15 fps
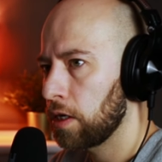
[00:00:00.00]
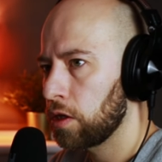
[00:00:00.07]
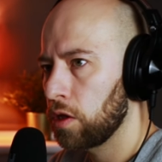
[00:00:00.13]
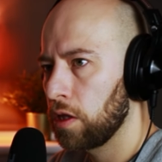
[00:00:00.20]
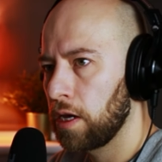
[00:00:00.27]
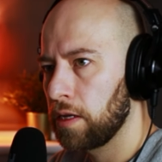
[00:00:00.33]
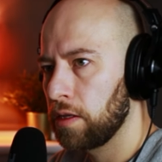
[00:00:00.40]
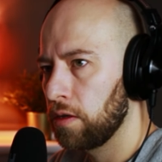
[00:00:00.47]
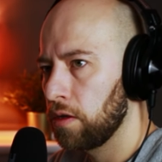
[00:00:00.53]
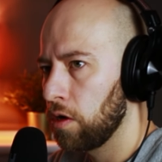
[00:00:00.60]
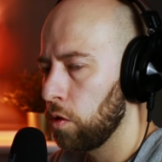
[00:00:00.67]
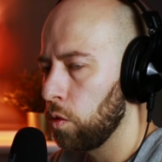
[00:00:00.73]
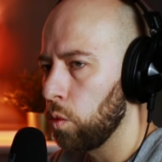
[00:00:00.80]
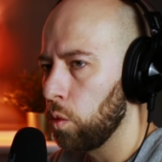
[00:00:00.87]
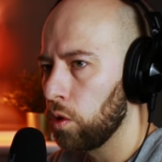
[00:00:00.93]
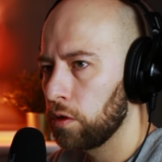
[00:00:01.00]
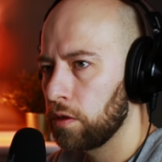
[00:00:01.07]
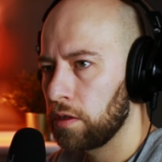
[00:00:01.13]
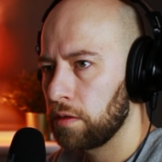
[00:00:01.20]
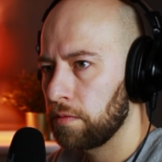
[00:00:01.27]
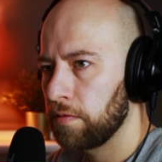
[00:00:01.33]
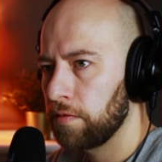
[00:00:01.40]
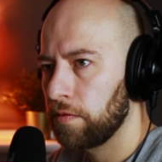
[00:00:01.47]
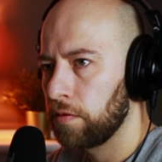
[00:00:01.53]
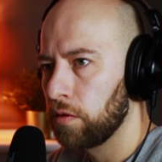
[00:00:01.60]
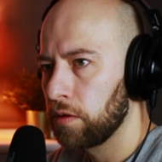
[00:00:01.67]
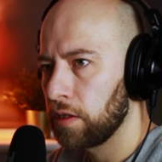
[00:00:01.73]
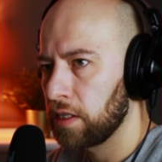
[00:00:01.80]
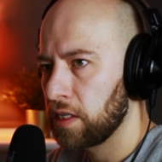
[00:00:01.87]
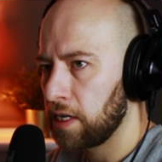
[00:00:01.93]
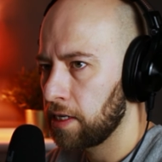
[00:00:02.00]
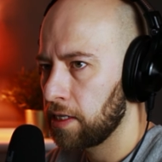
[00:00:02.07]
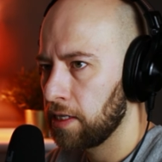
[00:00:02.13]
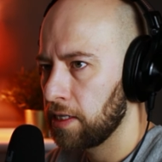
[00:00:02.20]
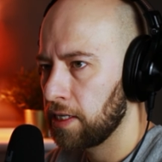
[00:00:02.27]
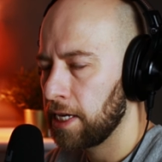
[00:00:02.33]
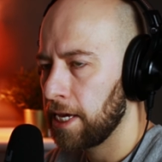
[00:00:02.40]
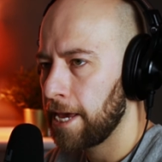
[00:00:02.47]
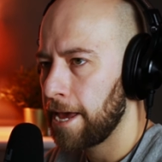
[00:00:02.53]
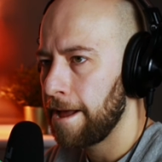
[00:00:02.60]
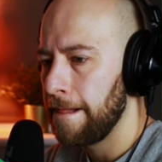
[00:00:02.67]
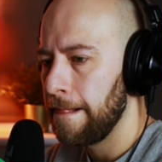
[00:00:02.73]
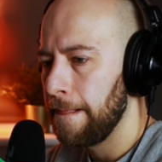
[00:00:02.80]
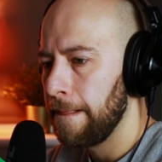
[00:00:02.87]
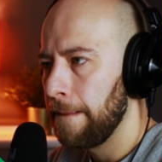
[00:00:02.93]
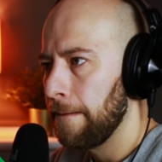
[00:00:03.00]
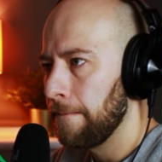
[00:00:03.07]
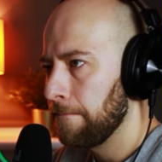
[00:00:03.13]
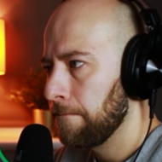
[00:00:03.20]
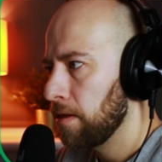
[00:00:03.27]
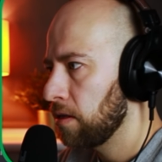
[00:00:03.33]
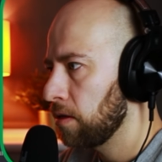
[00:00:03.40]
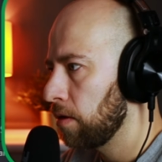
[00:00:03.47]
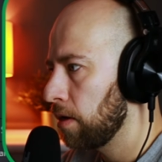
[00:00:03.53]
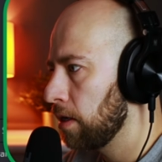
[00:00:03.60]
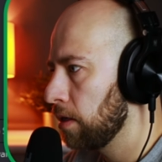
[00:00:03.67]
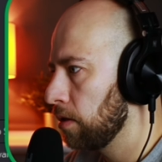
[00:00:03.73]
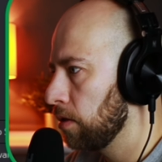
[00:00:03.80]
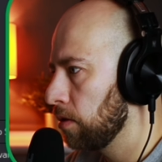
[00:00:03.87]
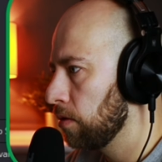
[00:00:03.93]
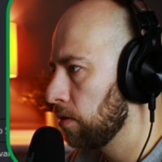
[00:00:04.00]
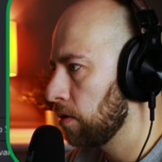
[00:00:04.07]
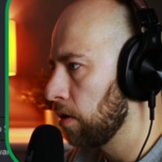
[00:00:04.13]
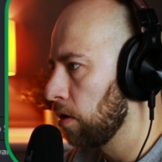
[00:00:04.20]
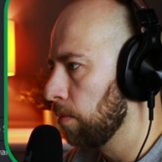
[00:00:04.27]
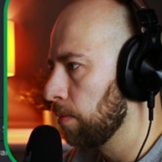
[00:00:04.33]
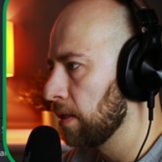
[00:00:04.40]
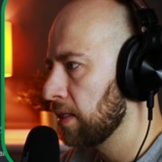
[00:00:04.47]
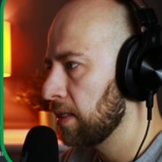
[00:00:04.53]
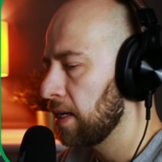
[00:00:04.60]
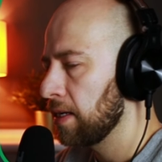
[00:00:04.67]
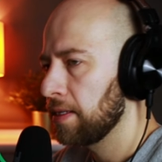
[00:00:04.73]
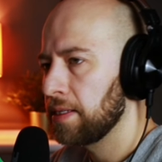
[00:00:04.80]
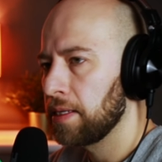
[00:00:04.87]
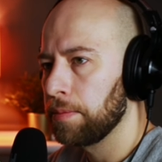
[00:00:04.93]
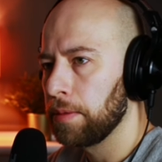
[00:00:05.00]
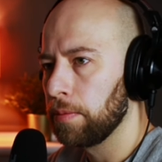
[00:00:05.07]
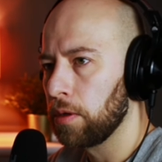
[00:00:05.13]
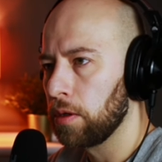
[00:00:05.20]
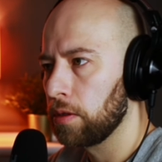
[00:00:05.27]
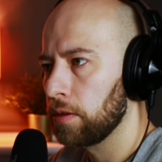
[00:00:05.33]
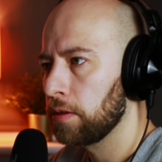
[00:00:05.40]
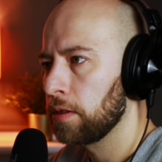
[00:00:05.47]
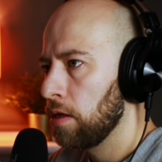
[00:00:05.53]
Actually, I don't know what font exactly is here, so I use Open Sans semi-bold.